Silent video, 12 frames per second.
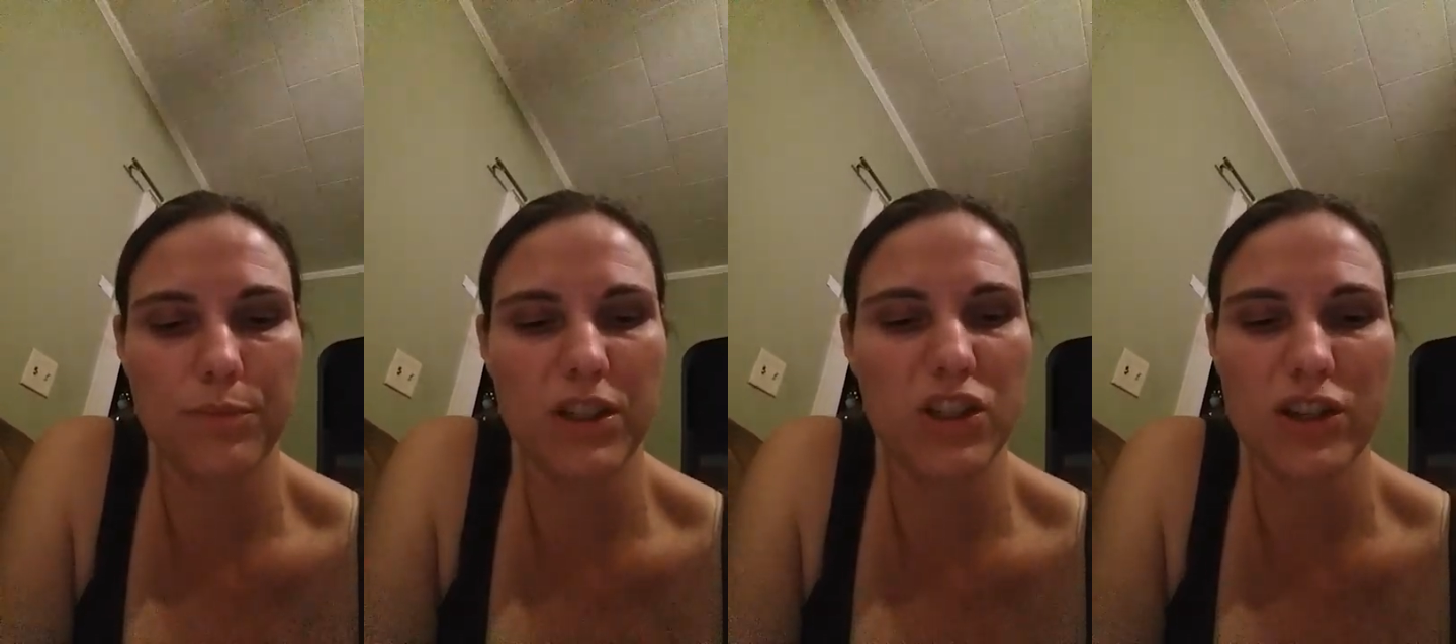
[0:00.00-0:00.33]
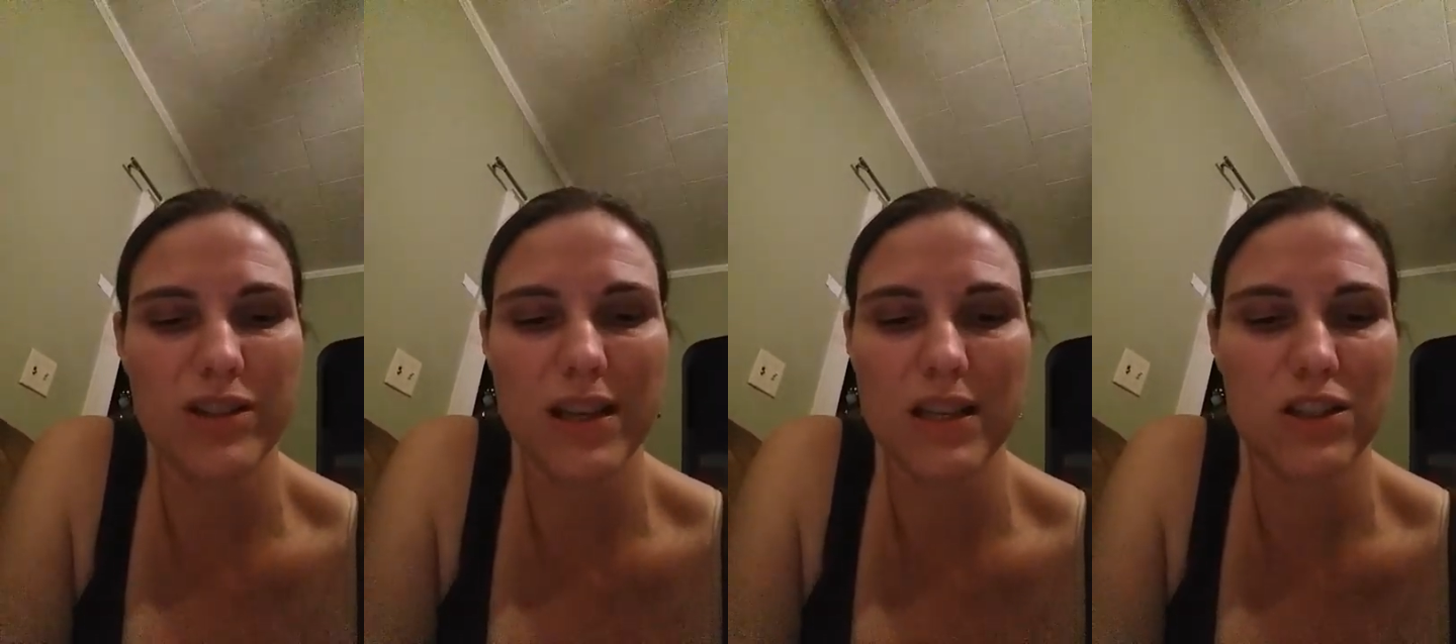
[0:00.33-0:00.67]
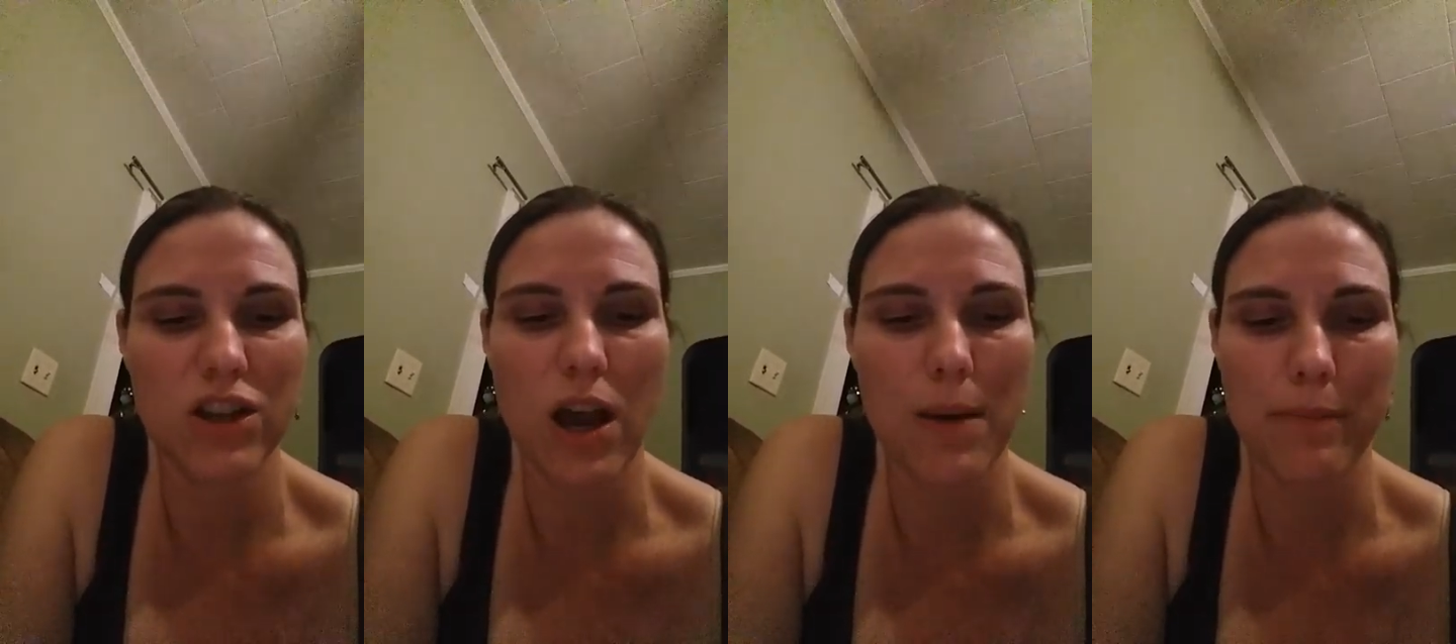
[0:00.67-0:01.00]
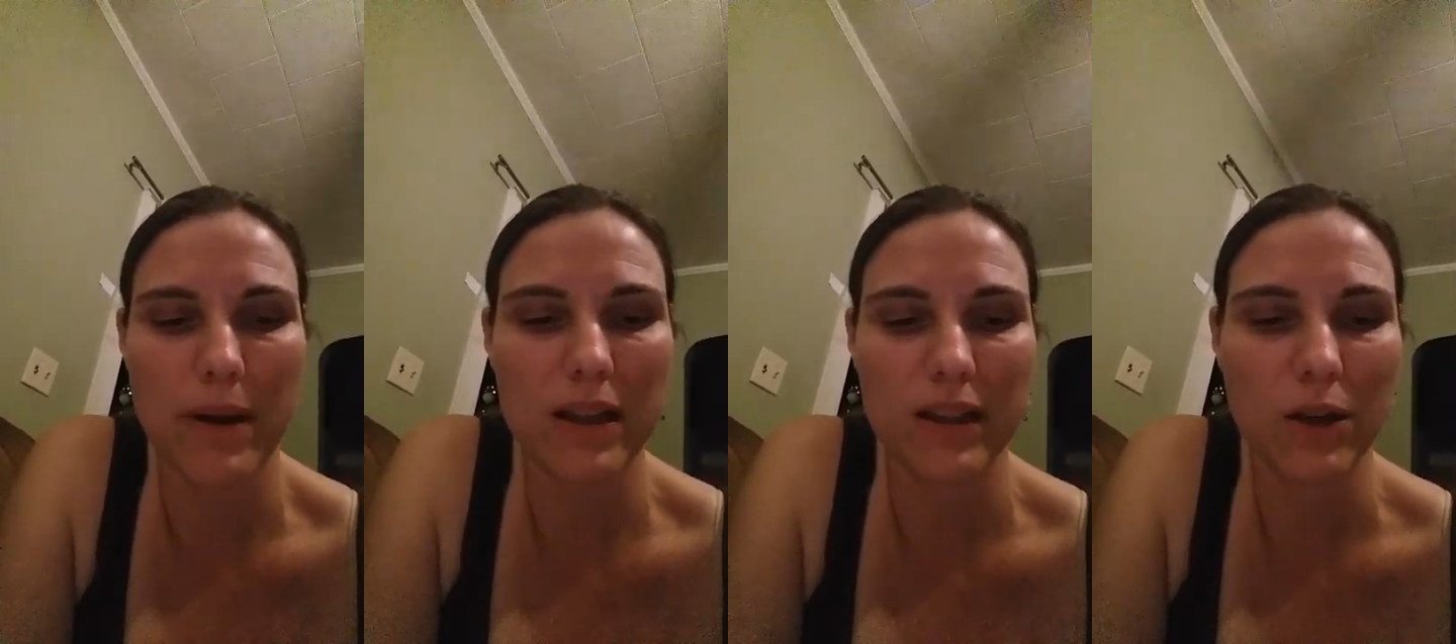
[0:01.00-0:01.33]
it just says taught
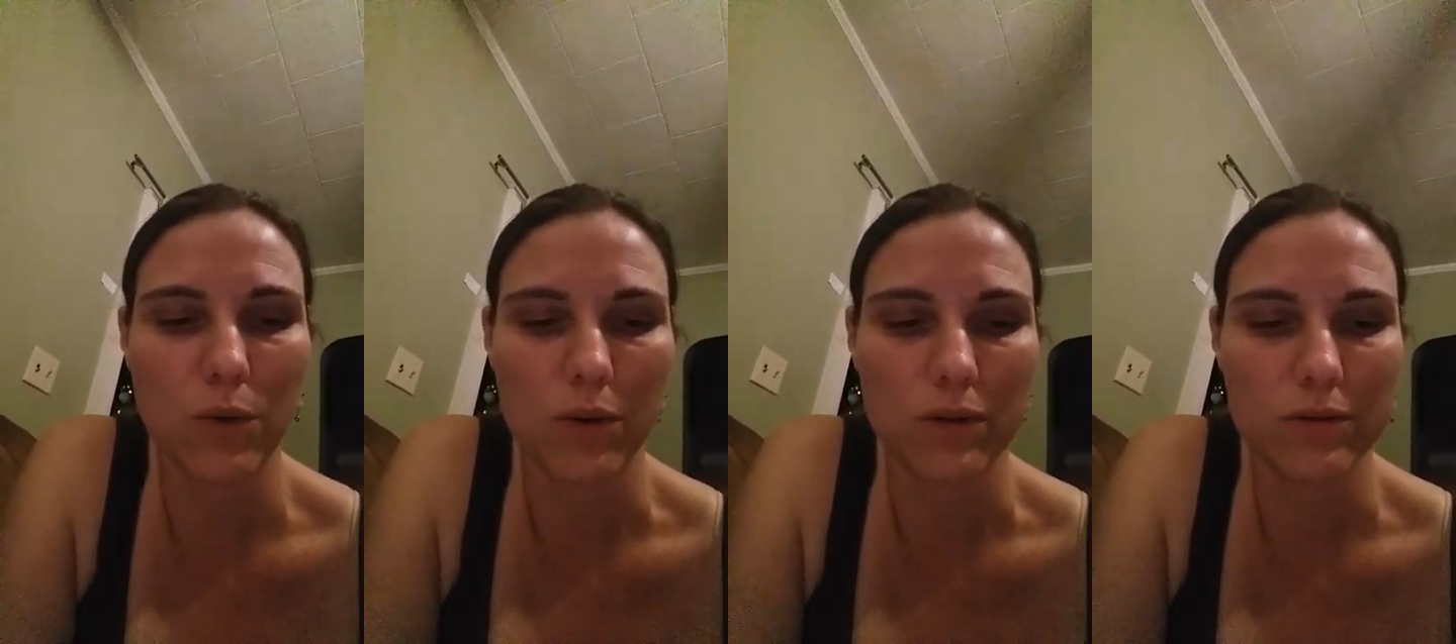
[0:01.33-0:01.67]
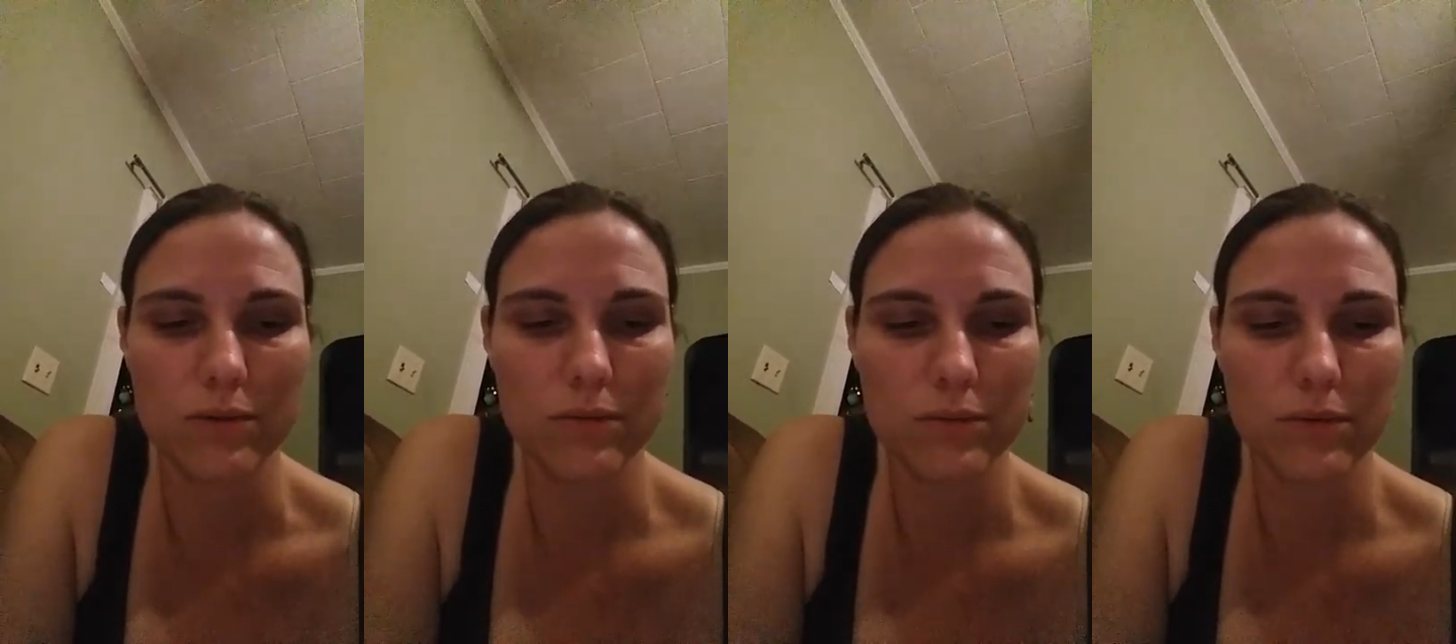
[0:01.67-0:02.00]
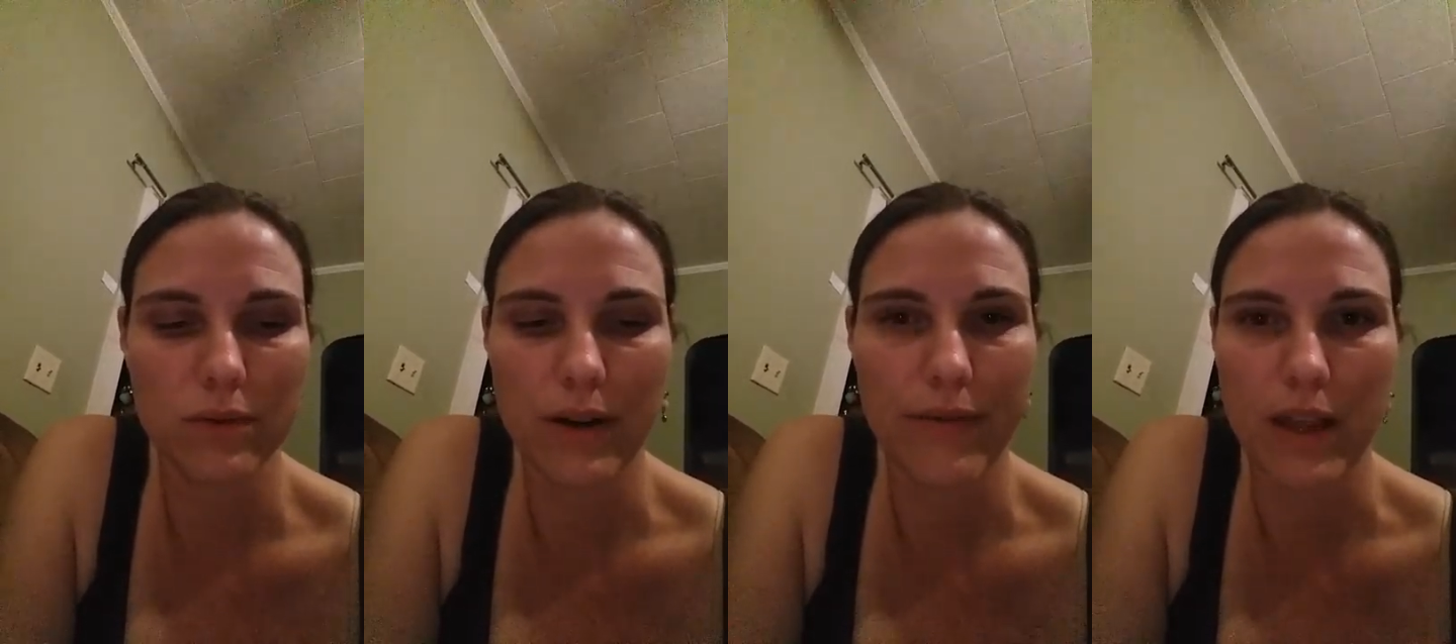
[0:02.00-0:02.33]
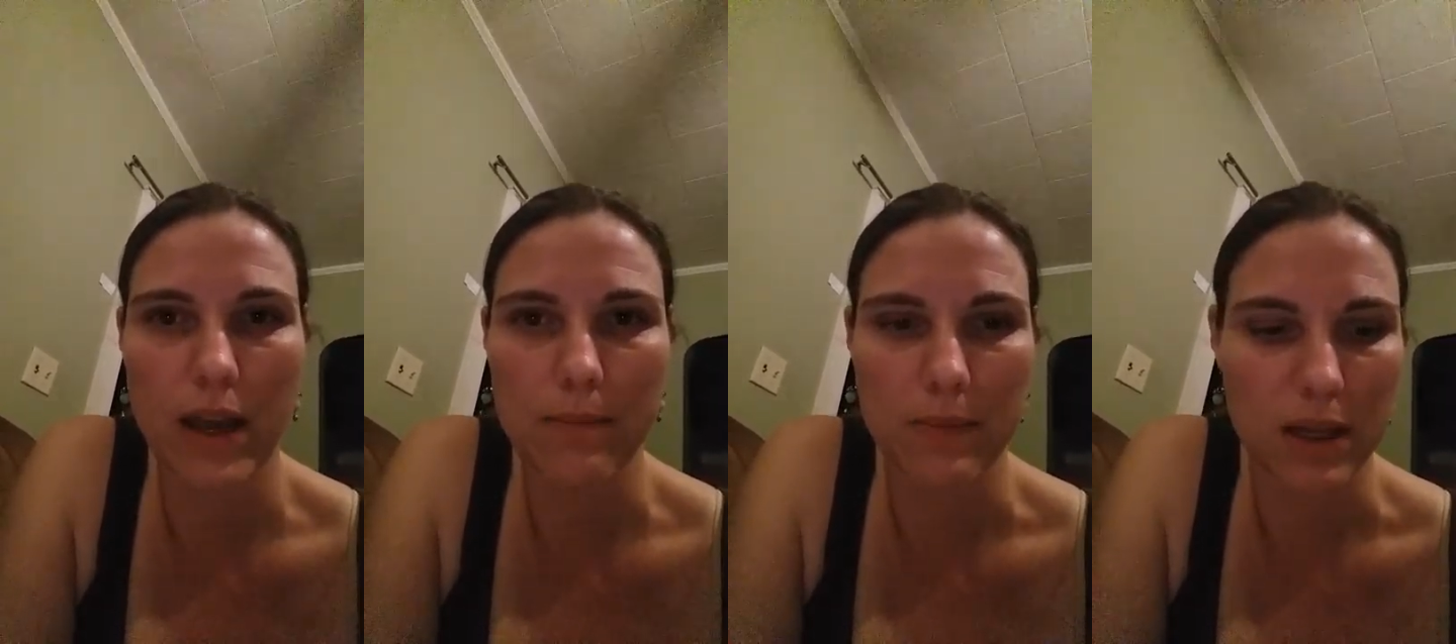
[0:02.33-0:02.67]
bilingual, whatever
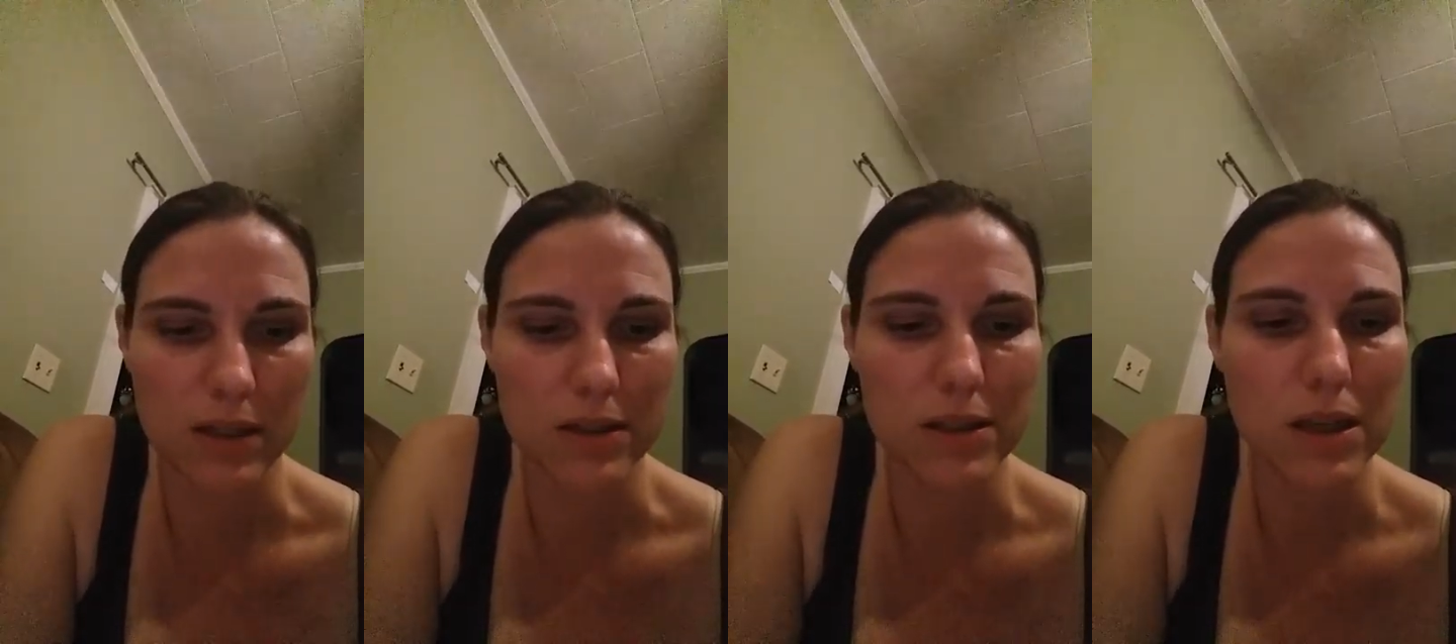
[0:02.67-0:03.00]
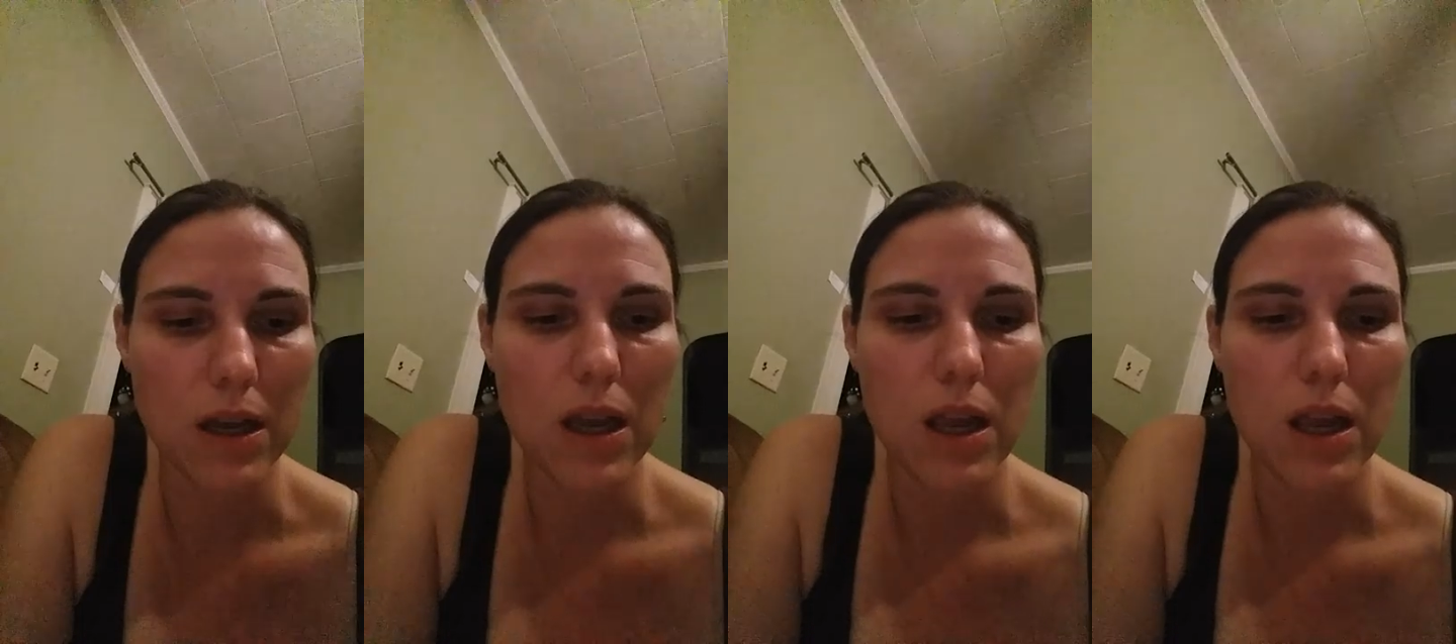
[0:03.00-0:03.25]
that means,